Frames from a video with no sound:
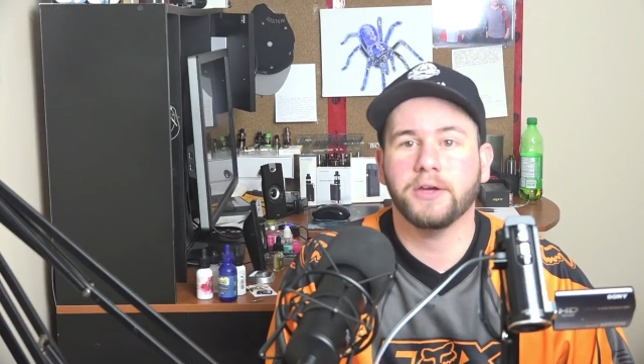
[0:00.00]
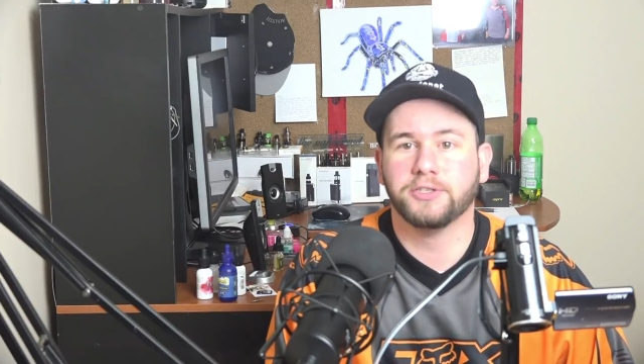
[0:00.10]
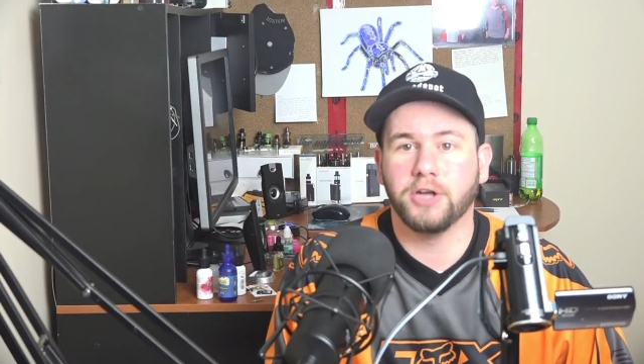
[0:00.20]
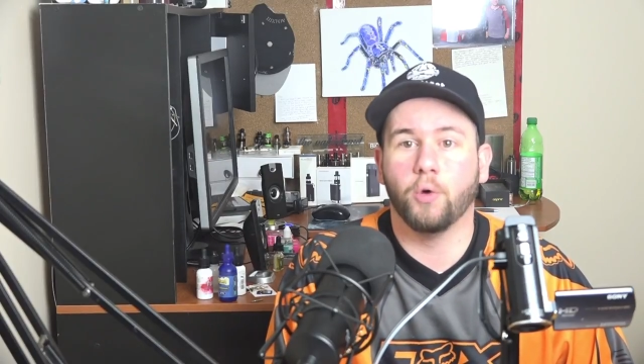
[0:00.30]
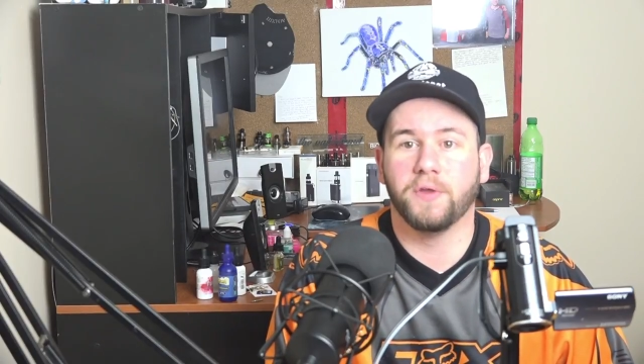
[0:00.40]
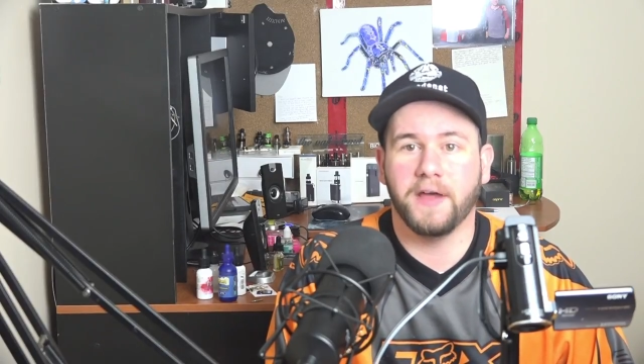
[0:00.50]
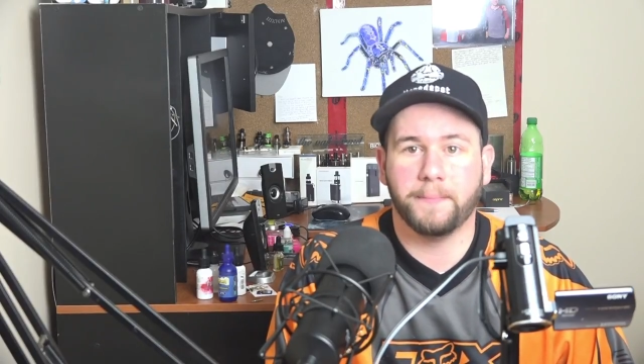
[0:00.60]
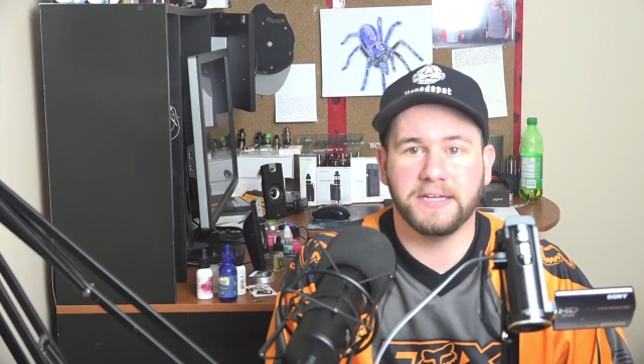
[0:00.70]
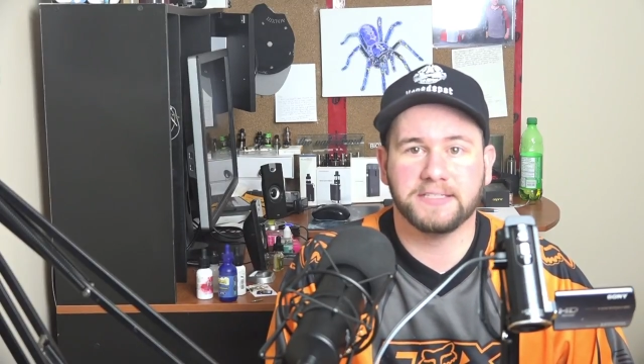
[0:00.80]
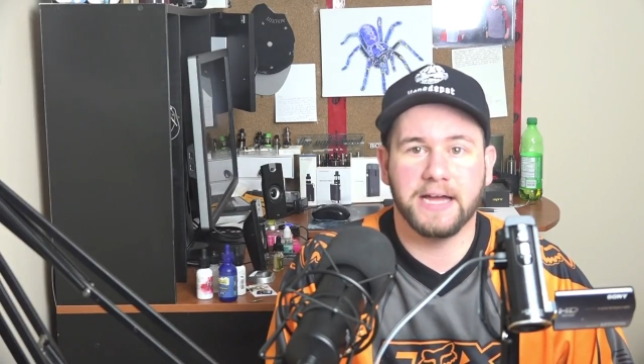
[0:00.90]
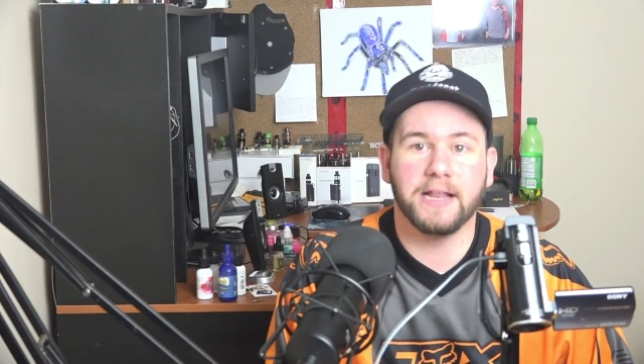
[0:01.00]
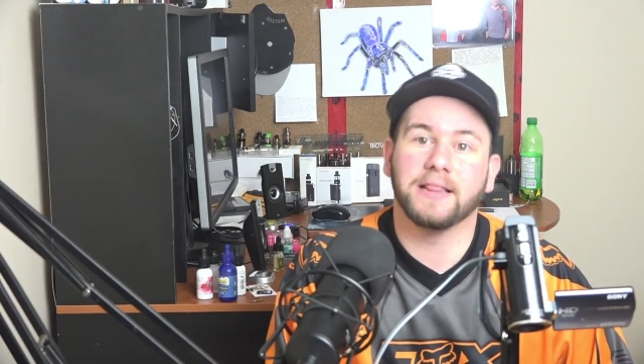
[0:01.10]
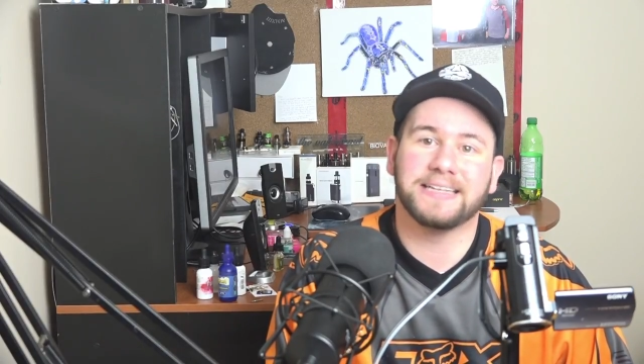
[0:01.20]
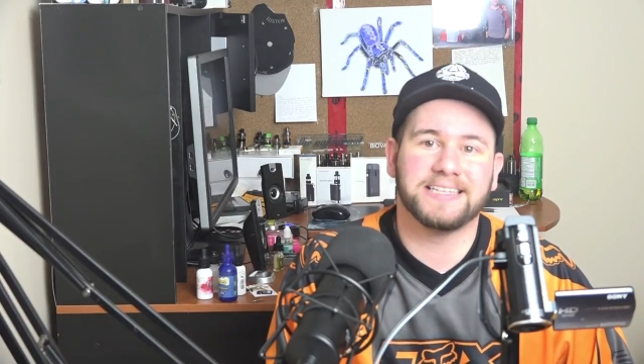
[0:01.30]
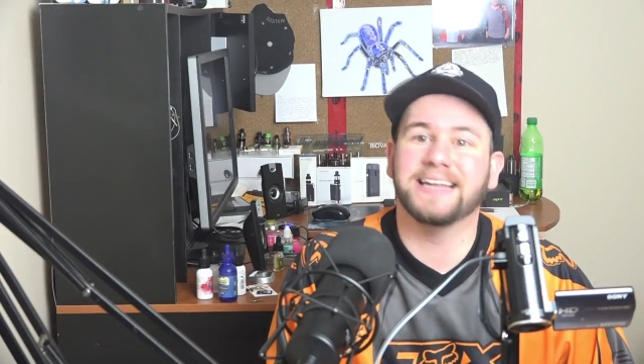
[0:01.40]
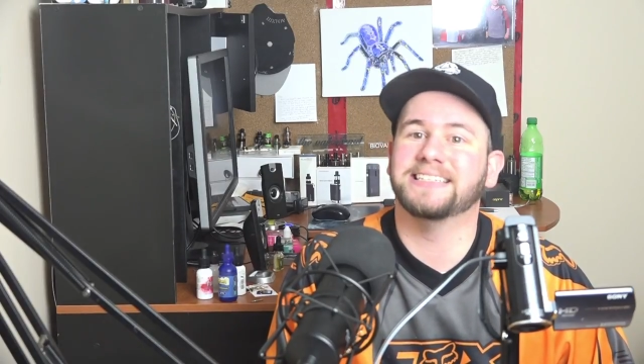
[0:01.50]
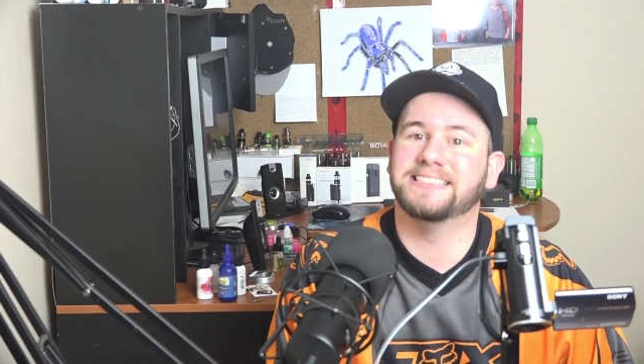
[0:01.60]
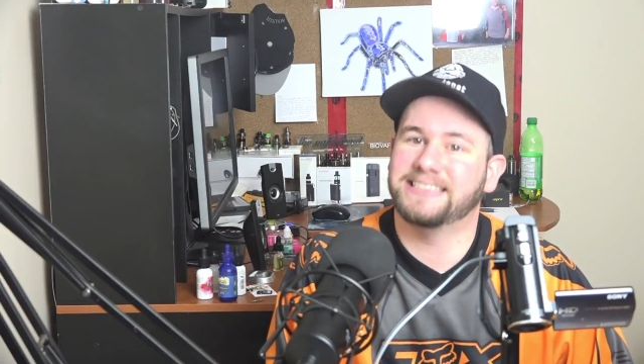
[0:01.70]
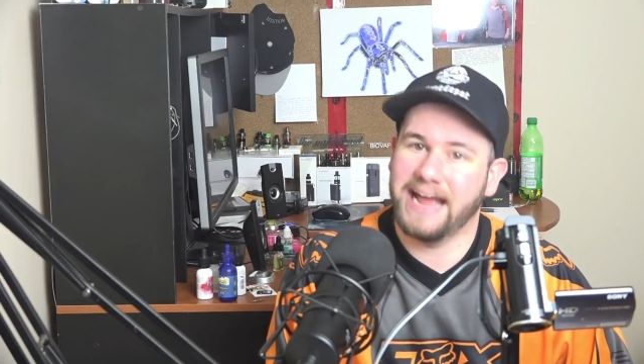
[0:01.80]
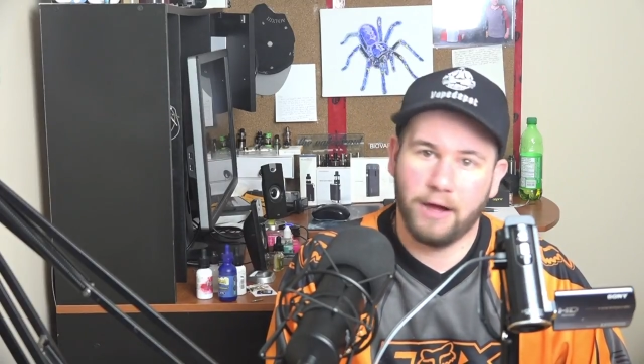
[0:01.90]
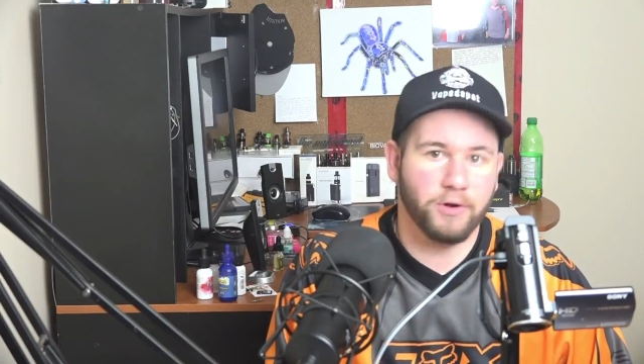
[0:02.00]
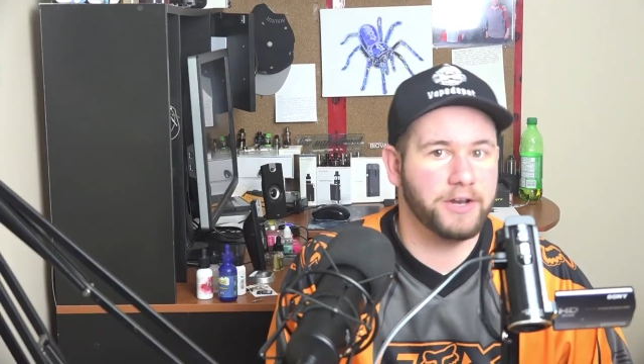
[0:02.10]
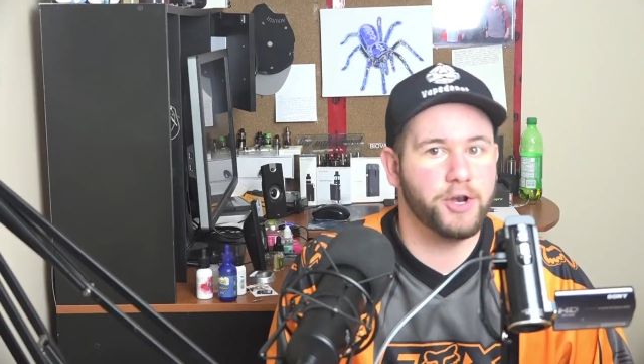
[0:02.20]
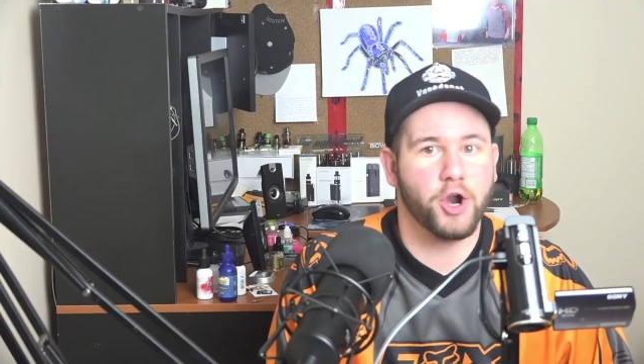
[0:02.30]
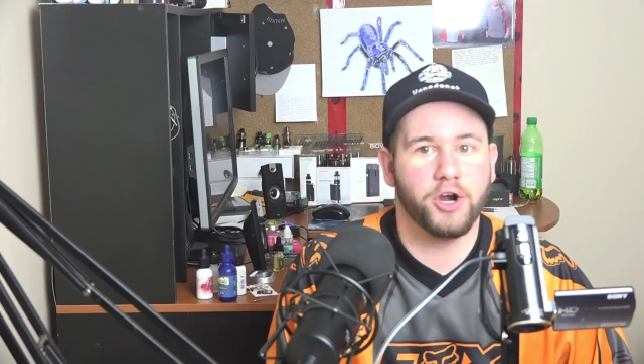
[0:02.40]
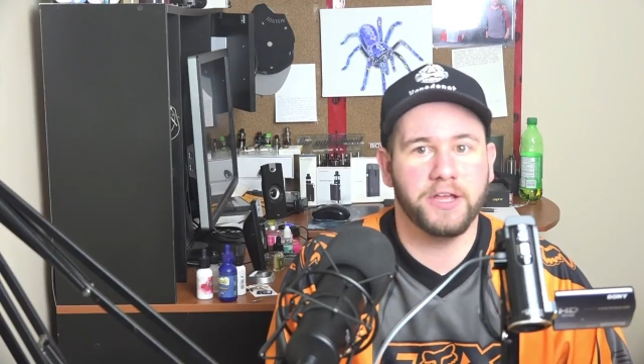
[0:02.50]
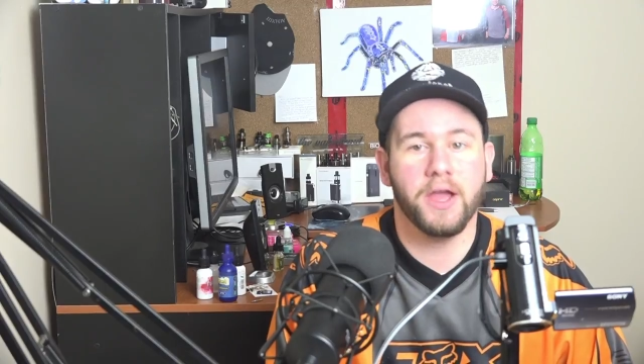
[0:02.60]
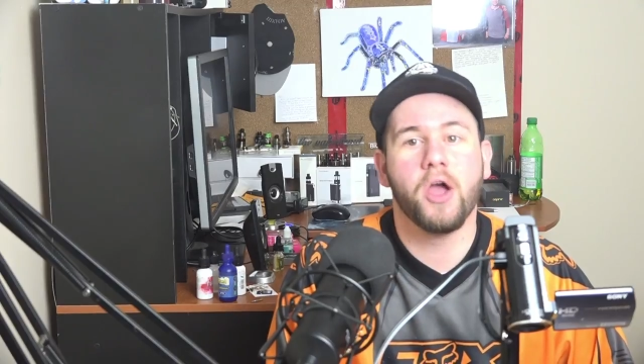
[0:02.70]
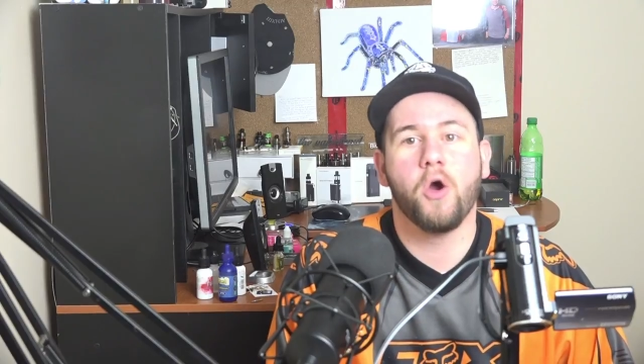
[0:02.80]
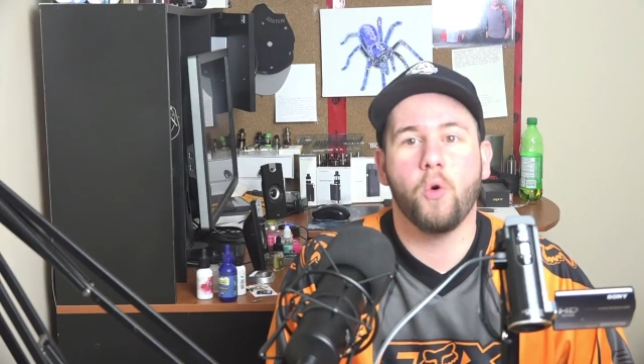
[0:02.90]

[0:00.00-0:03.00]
So, with that being said, let's get down and dirty